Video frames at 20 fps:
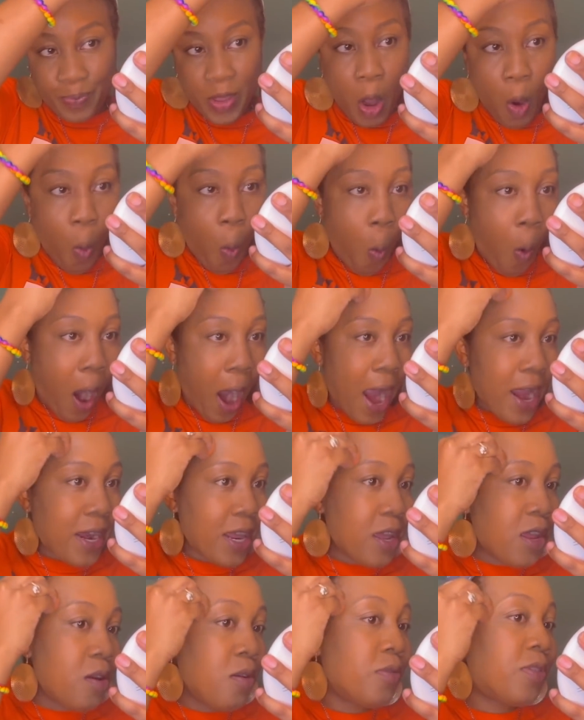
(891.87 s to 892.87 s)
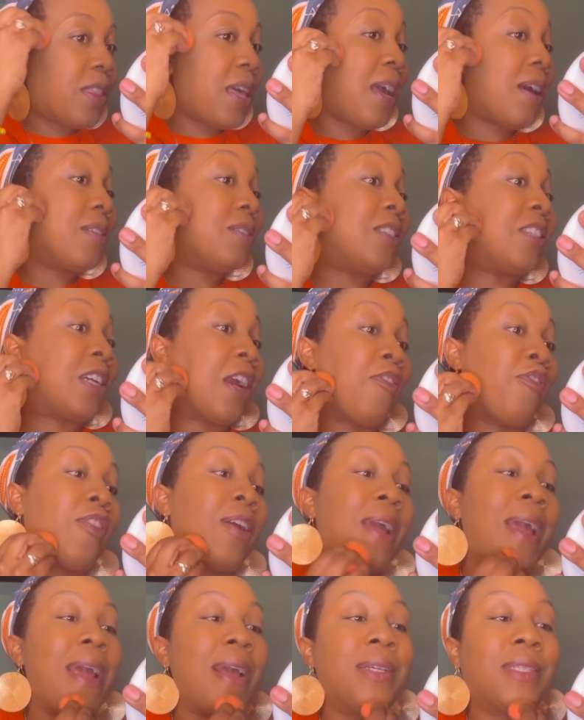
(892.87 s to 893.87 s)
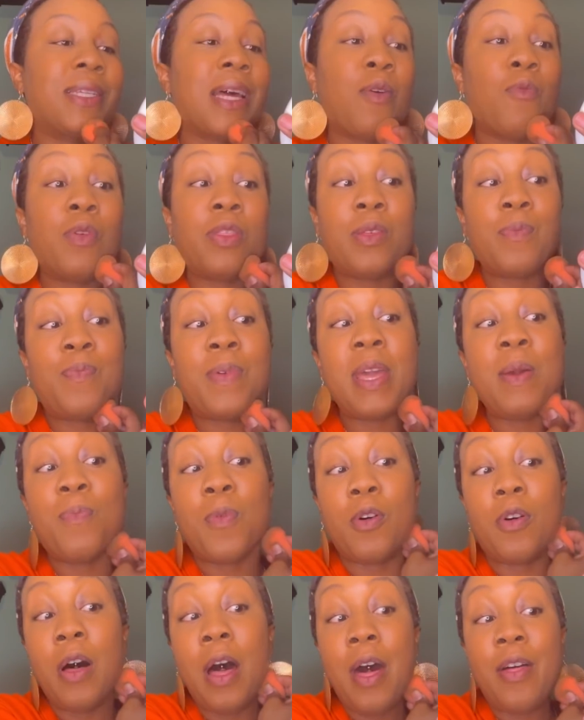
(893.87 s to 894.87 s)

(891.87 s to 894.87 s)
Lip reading: Why do you think Jeffree hangs out with the people